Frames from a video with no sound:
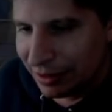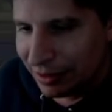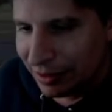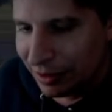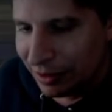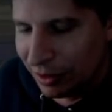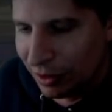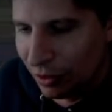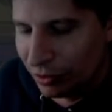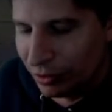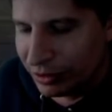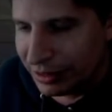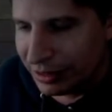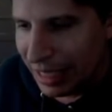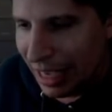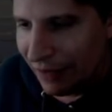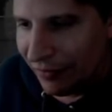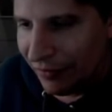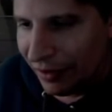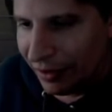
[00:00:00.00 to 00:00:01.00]
low
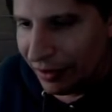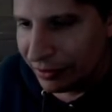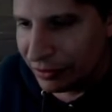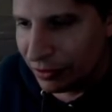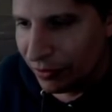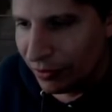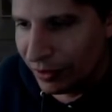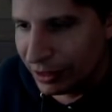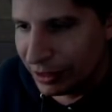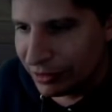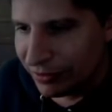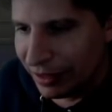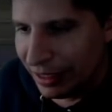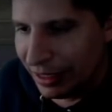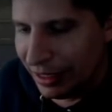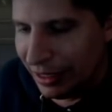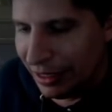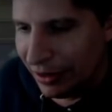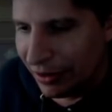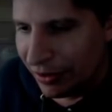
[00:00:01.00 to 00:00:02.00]
staff here. So this
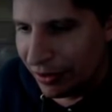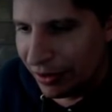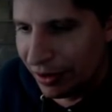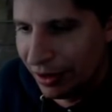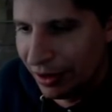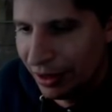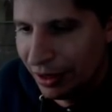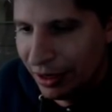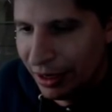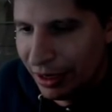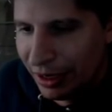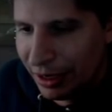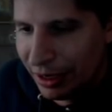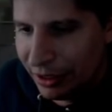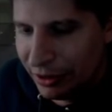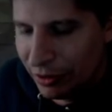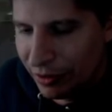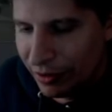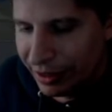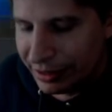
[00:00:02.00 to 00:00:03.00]
right here,
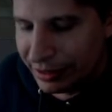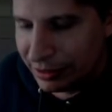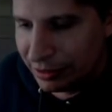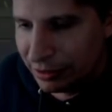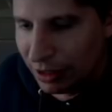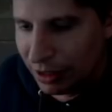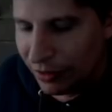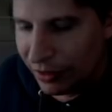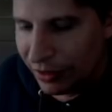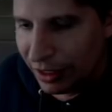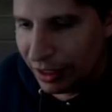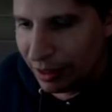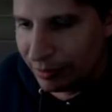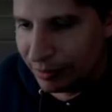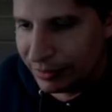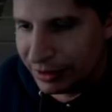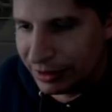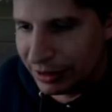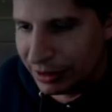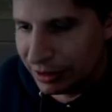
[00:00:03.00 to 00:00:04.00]
you notice
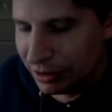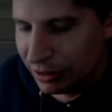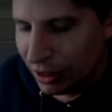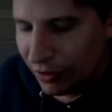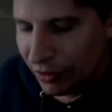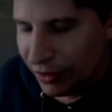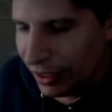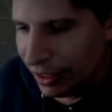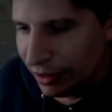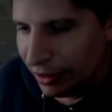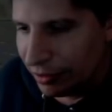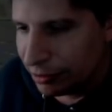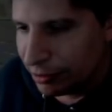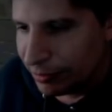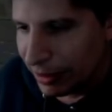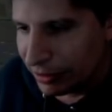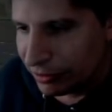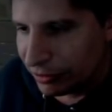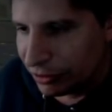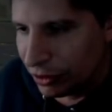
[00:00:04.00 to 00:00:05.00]
there's nothing
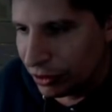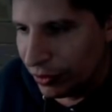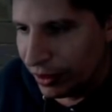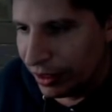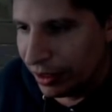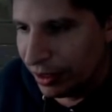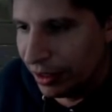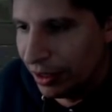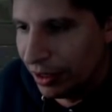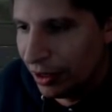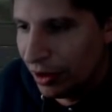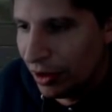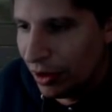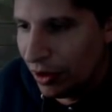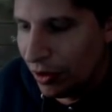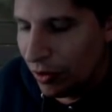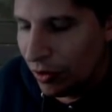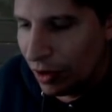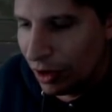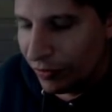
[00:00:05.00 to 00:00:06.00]
special to it.
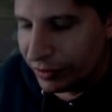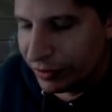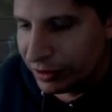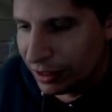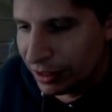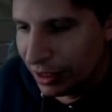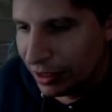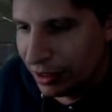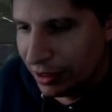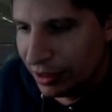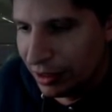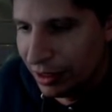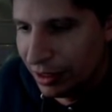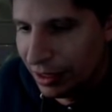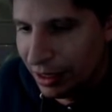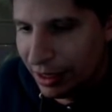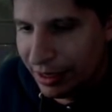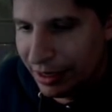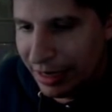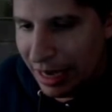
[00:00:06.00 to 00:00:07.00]
All of a sudden,
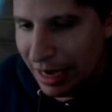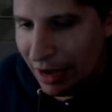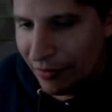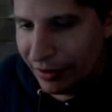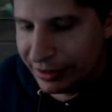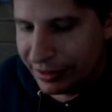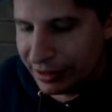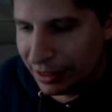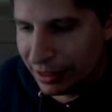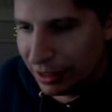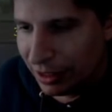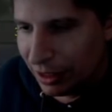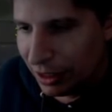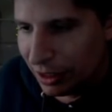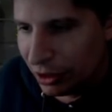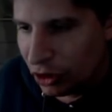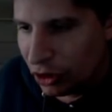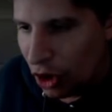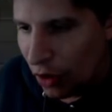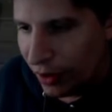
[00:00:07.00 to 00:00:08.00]
now there's a
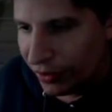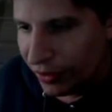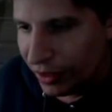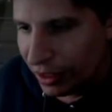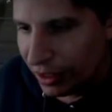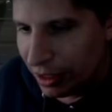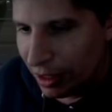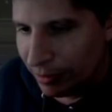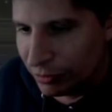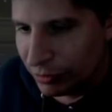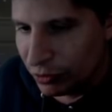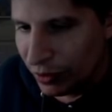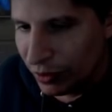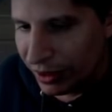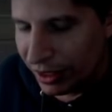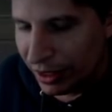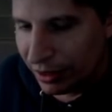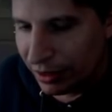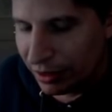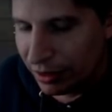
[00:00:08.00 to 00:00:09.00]
current that comes
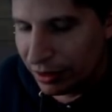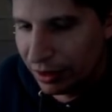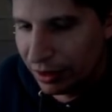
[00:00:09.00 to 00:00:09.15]
with it.